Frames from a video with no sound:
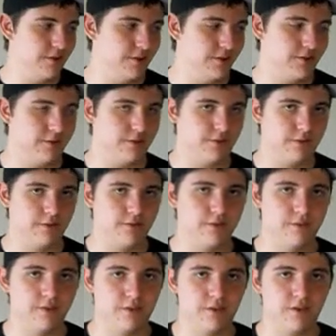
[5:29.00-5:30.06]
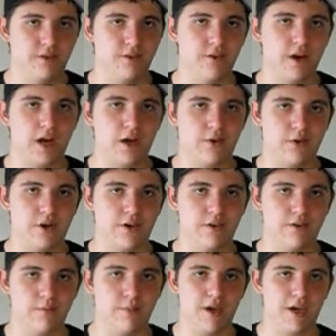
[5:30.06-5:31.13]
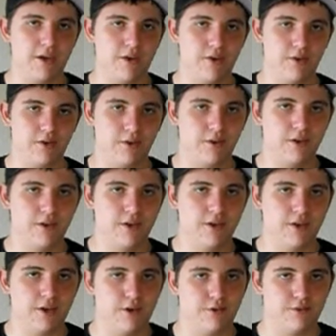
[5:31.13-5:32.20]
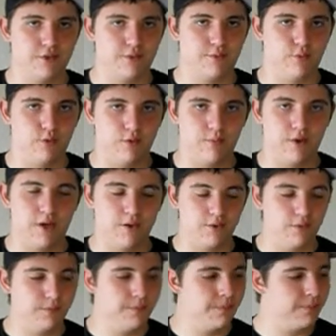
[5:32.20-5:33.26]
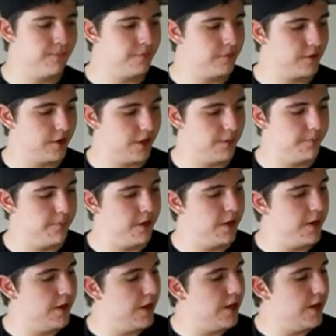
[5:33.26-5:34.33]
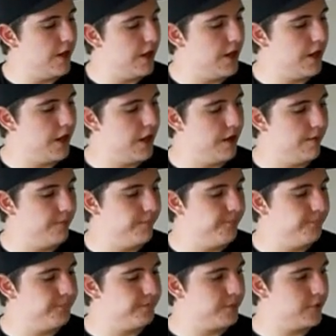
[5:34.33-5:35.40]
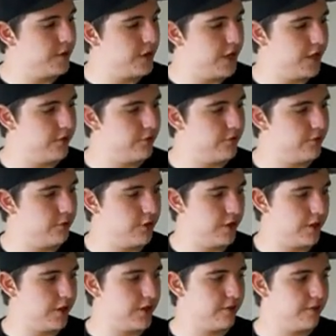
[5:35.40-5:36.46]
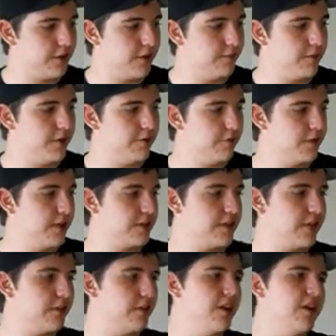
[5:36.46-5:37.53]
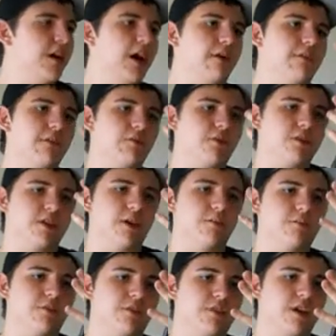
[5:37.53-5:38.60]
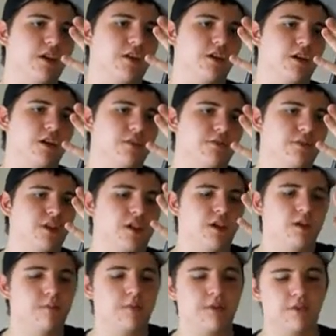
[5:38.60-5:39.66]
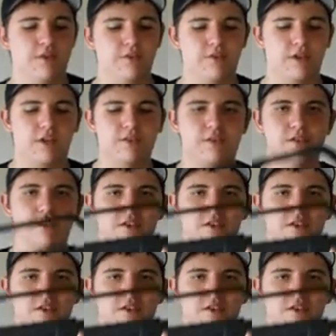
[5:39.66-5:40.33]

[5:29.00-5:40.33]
is your higher end backyard airsoft war model. Okay. And so yeah, like I said, metal flash hider. I've never attempted to take it off because, as you